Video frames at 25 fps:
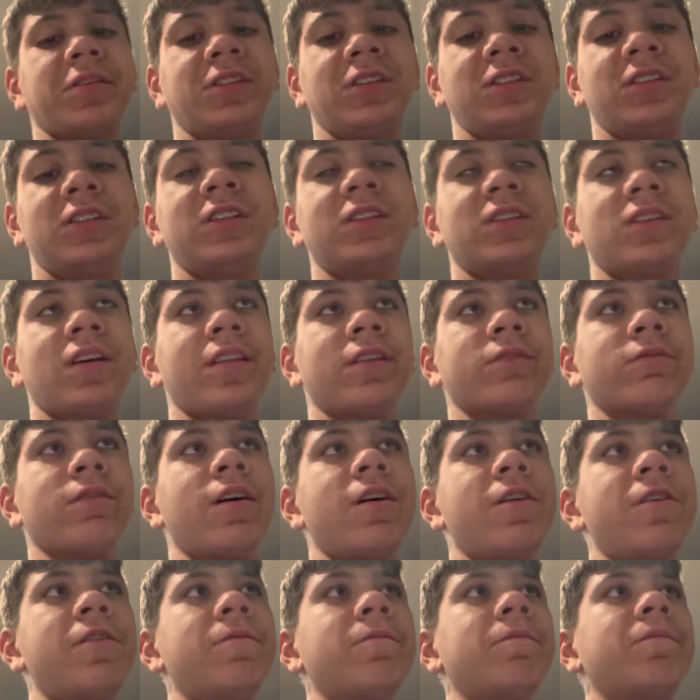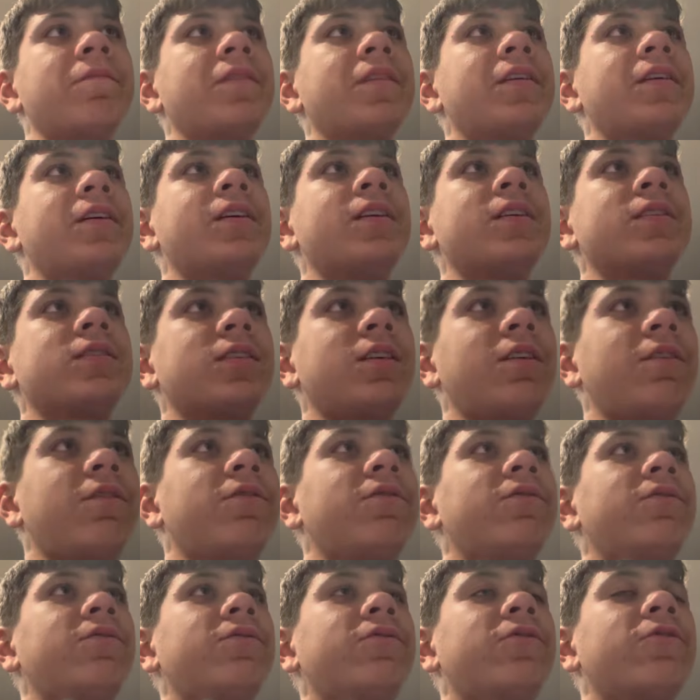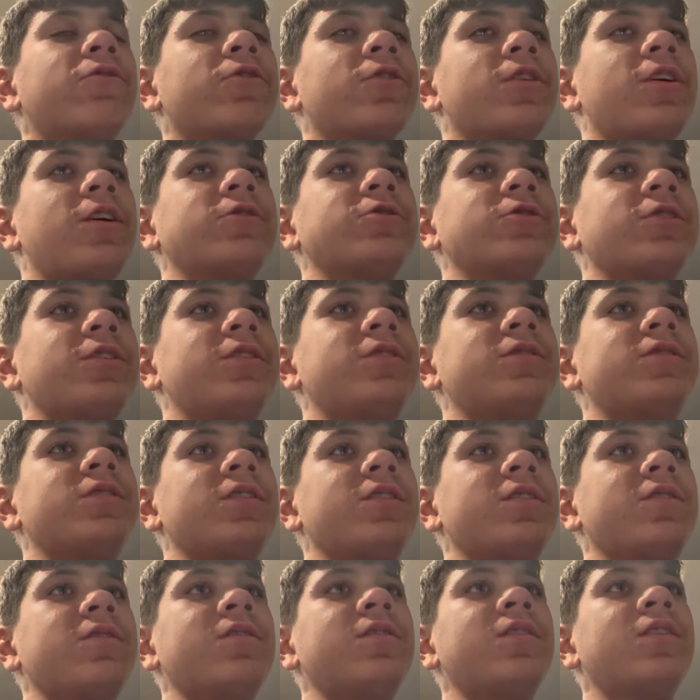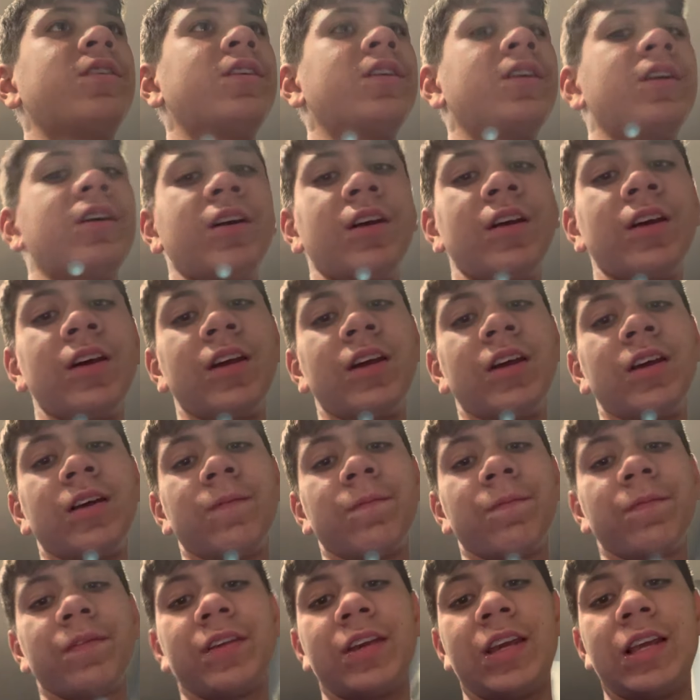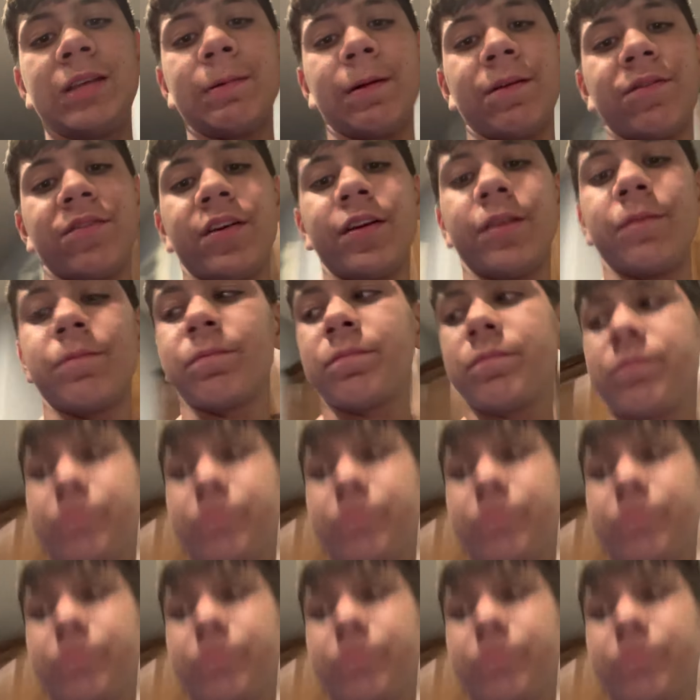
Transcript: He, he's on the road to 400, so he's my friend.